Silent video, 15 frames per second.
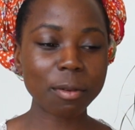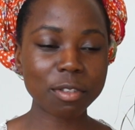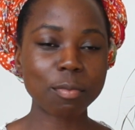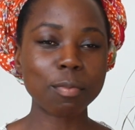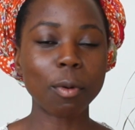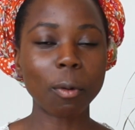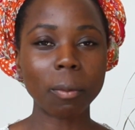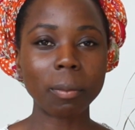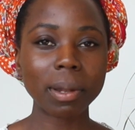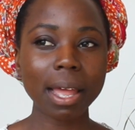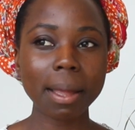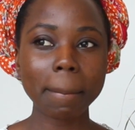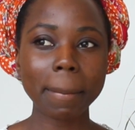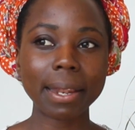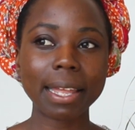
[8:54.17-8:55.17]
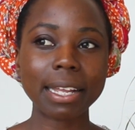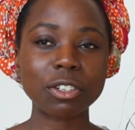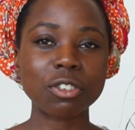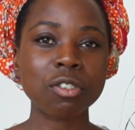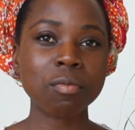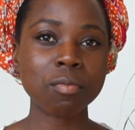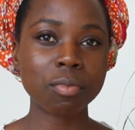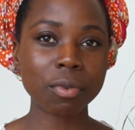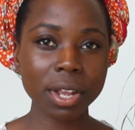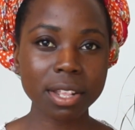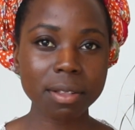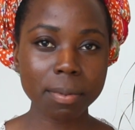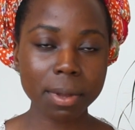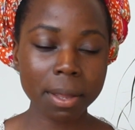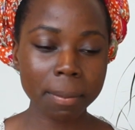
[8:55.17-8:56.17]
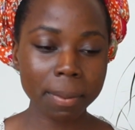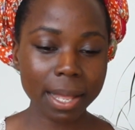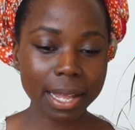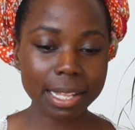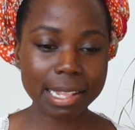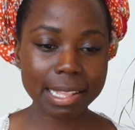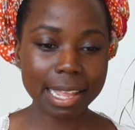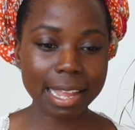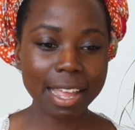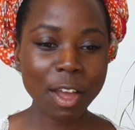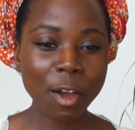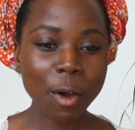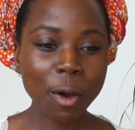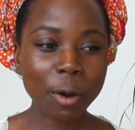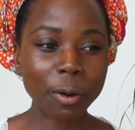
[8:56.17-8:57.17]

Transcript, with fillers: I was born black but like to embrace being black is like